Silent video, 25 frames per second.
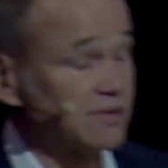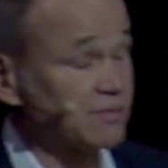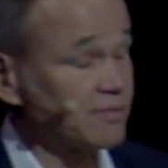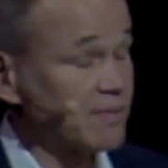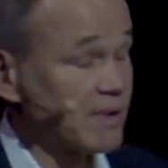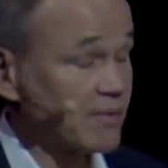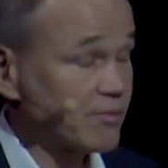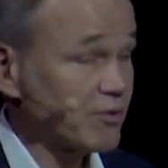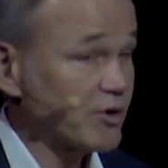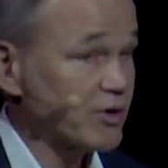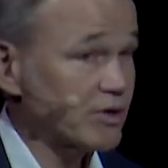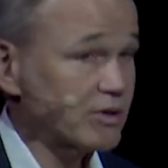
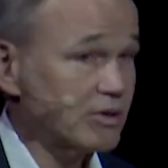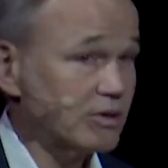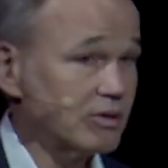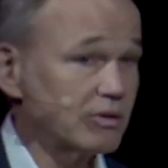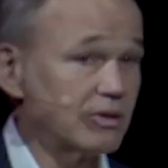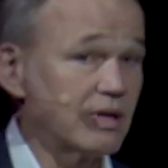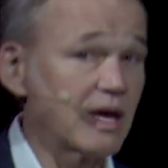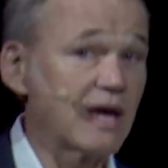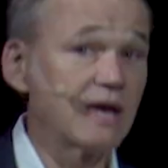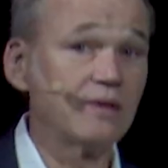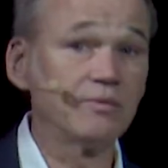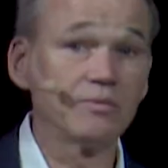memory called
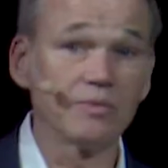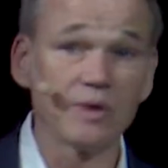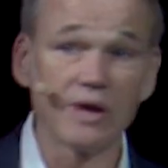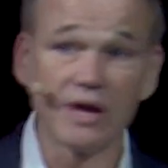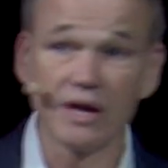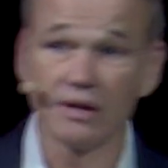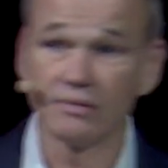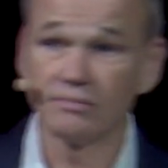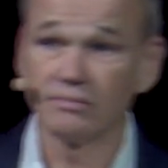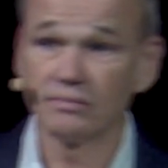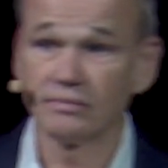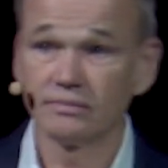
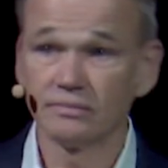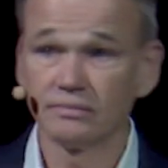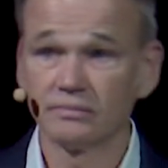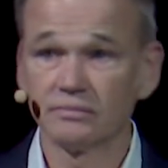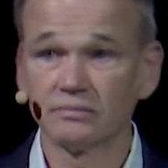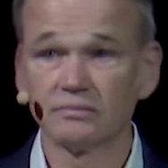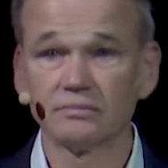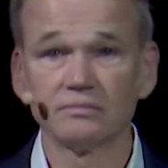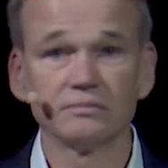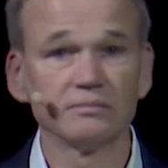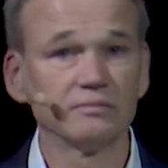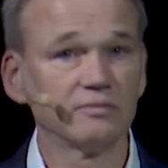NRAM.
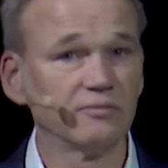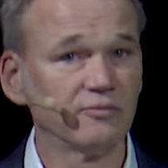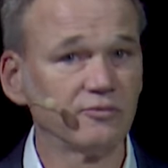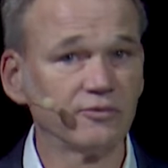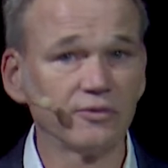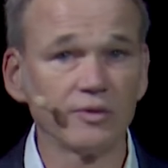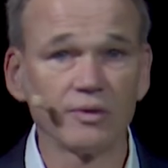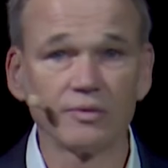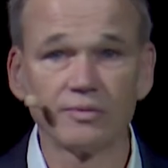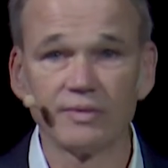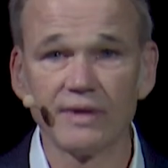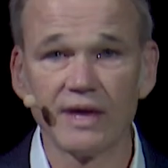
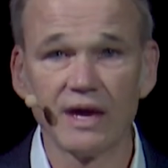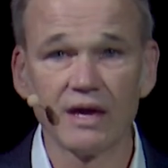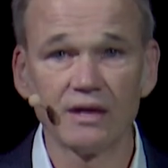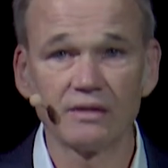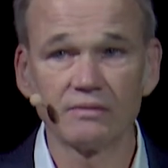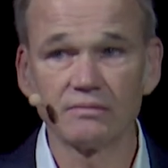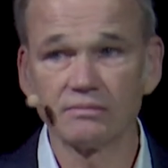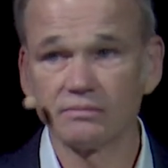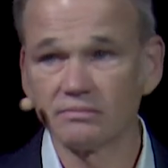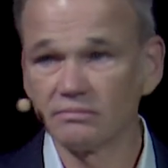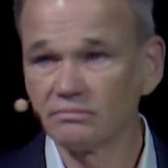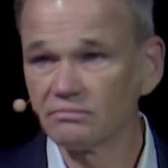Flown that,
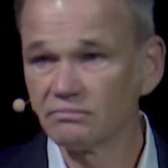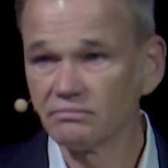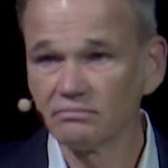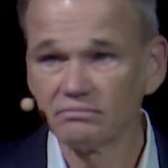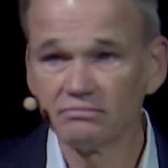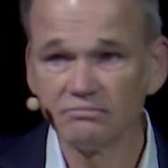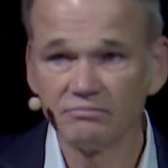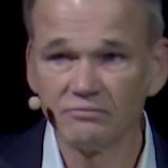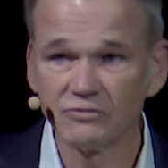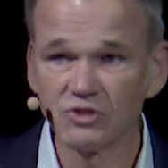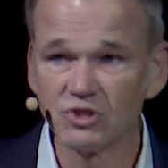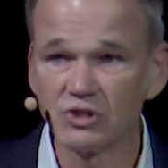
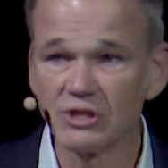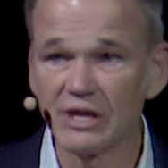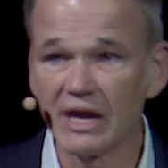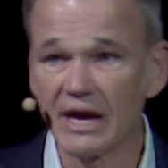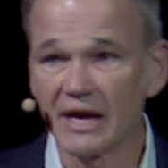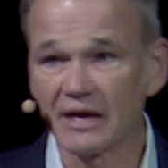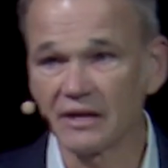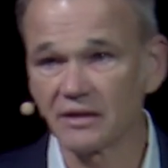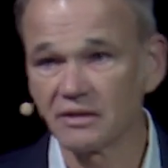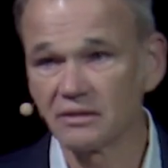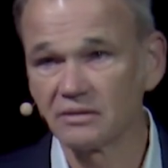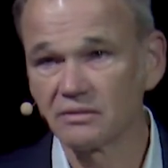
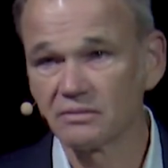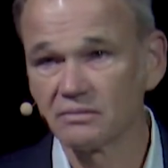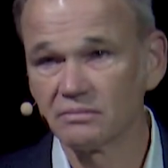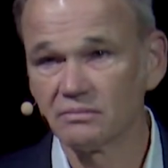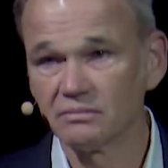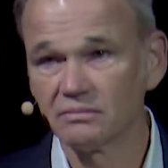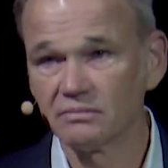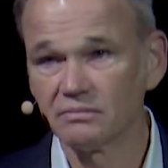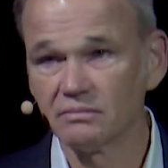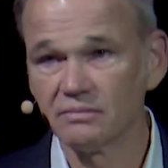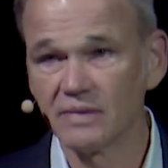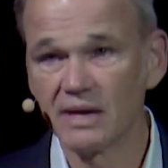check.
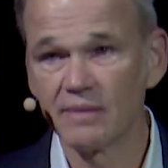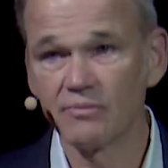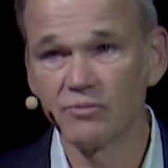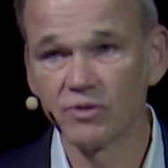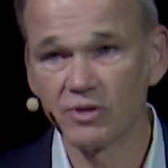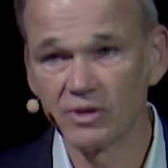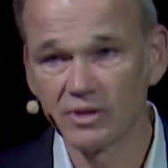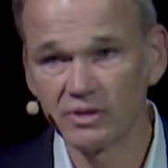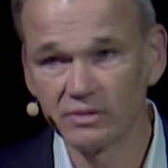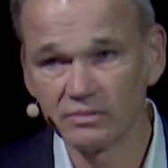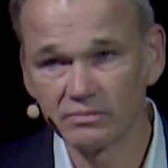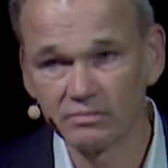
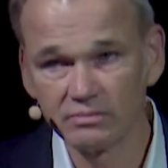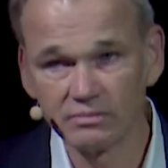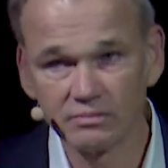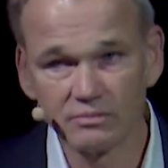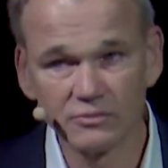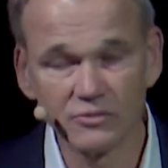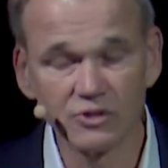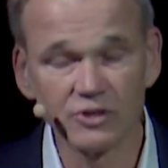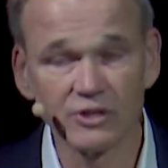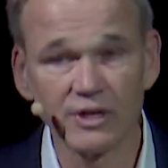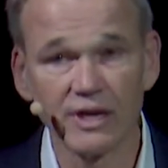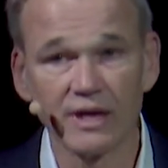Memory,
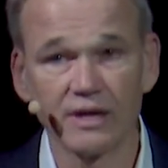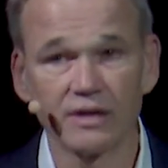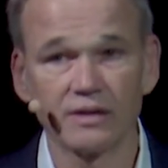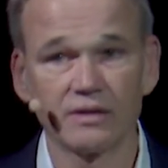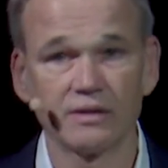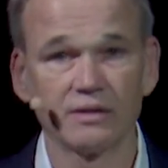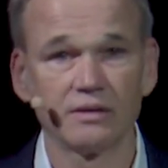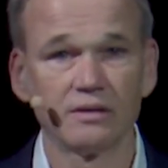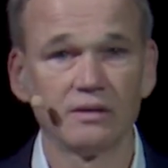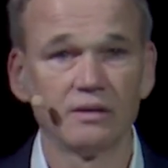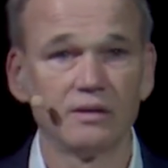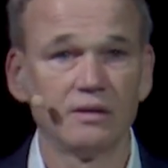check.
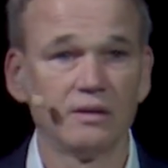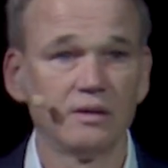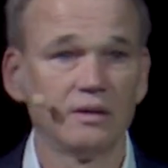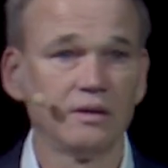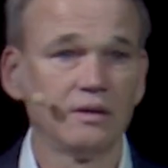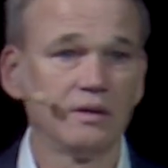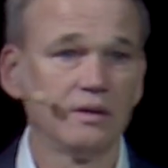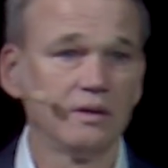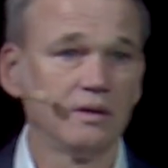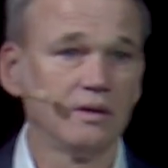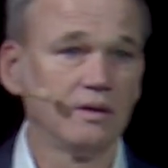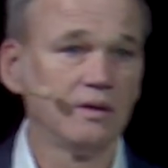
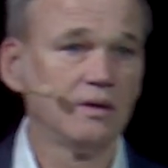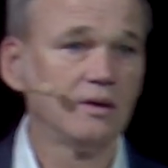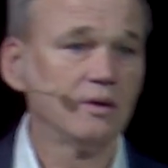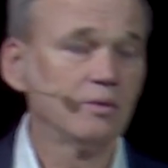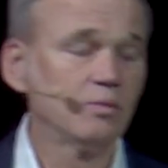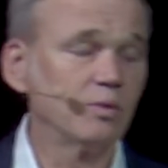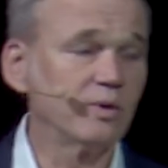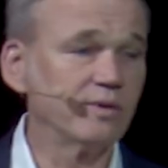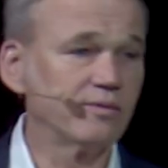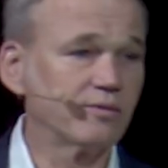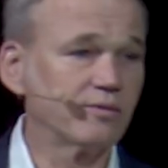We've